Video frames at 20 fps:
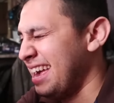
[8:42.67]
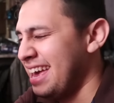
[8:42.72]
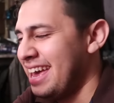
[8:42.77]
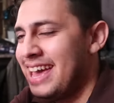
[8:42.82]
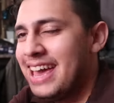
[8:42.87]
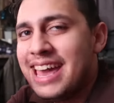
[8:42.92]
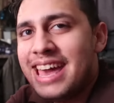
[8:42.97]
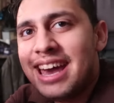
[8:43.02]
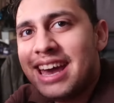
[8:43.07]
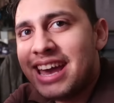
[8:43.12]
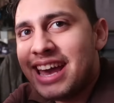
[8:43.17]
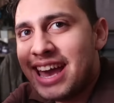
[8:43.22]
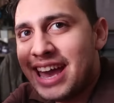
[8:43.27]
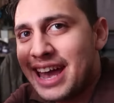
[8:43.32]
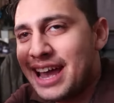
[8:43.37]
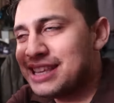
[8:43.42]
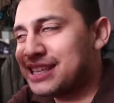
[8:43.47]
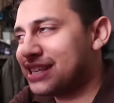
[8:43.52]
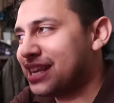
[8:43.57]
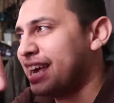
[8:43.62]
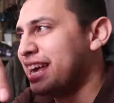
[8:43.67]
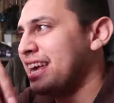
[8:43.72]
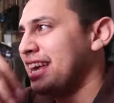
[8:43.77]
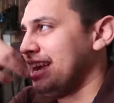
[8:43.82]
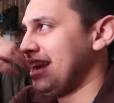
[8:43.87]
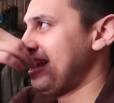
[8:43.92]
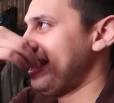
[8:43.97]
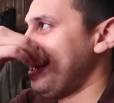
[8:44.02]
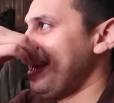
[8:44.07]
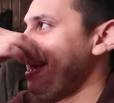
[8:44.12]

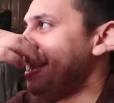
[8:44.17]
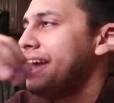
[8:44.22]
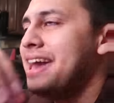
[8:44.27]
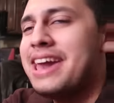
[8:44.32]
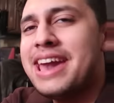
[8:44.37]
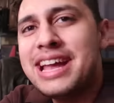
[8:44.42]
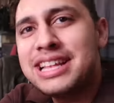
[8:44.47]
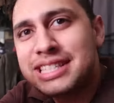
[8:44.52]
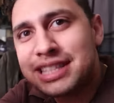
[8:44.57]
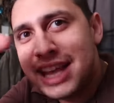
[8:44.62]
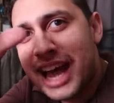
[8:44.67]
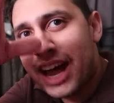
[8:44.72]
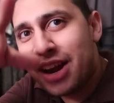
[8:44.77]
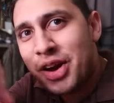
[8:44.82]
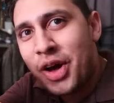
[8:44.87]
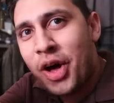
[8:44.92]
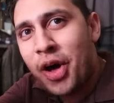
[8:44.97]
it's, it's not